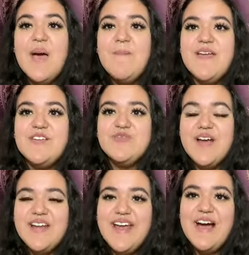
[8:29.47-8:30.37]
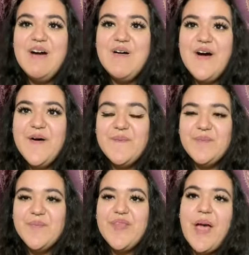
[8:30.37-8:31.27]
Because right now,
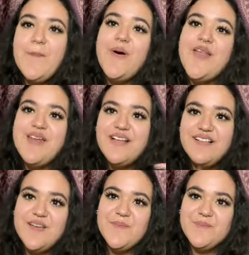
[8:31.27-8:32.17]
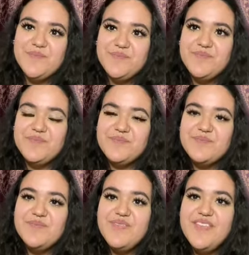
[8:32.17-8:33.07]
I'll put in a clip
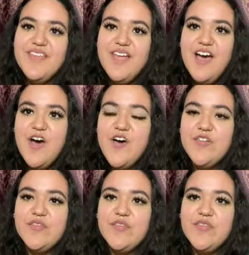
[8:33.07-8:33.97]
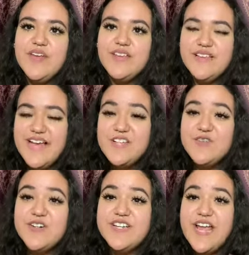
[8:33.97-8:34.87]
of the last
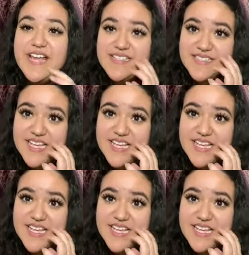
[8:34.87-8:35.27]
4 days,